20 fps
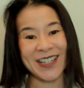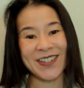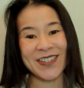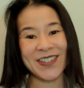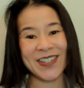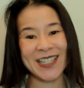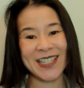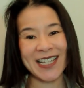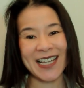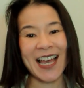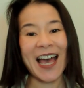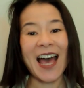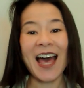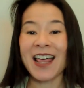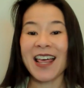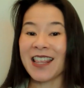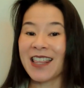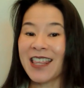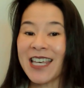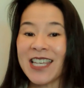news?
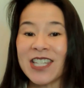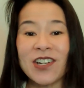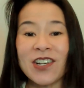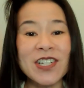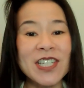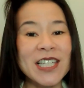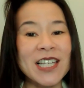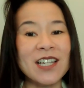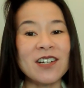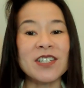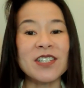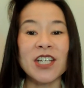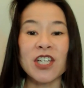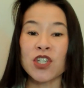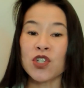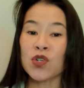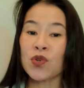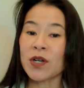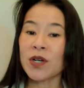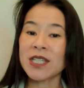These are skills that
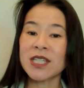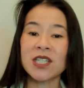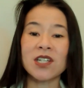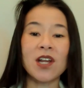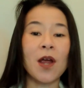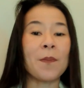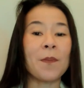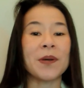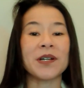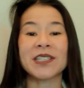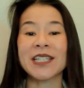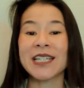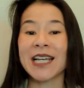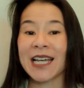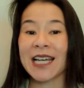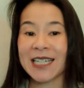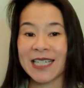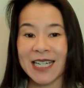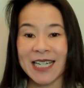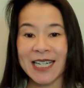you can start building
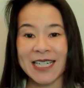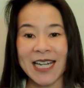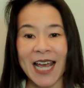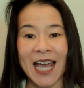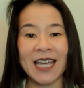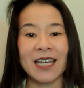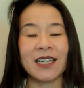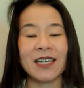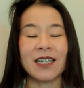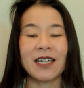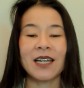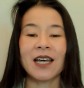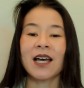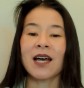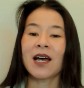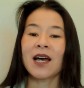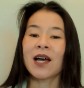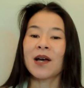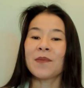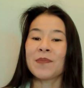today.
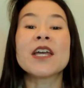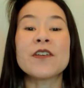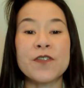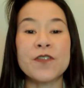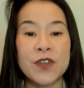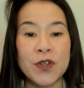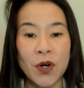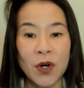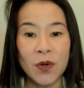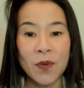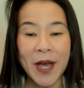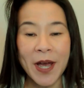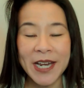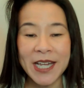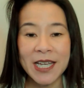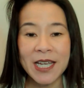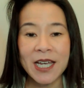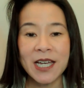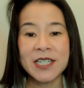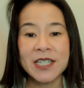If you're
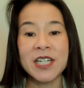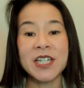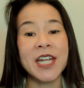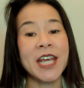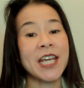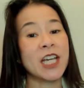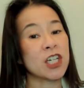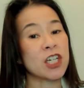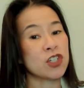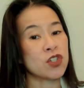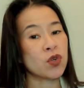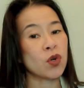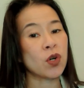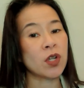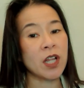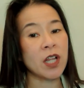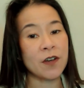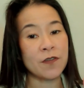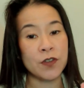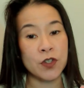ready to take
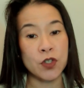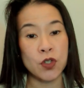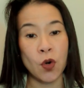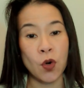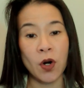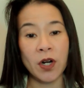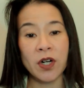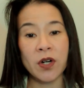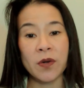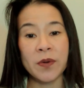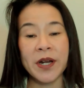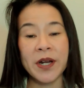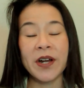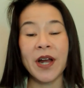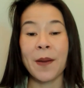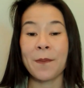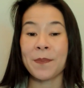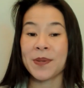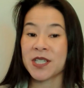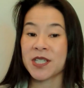control of your career
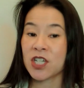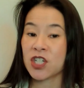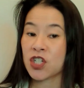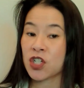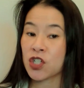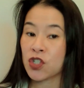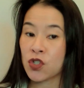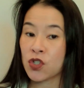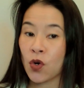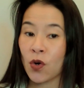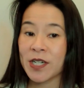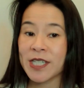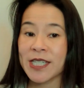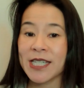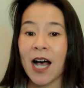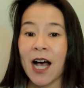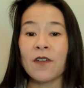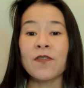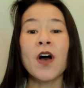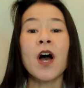and position
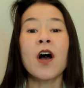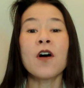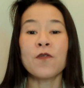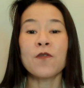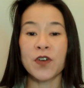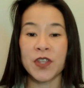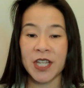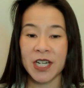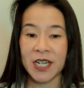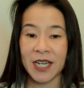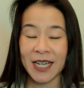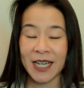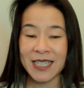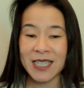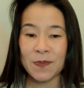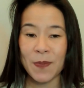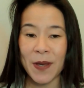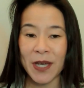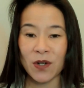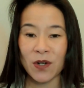yourself for the
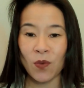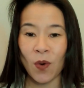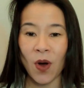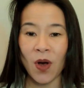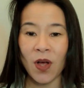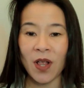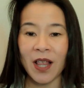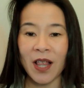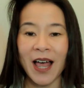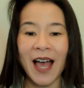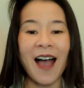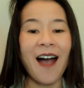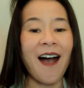next big role,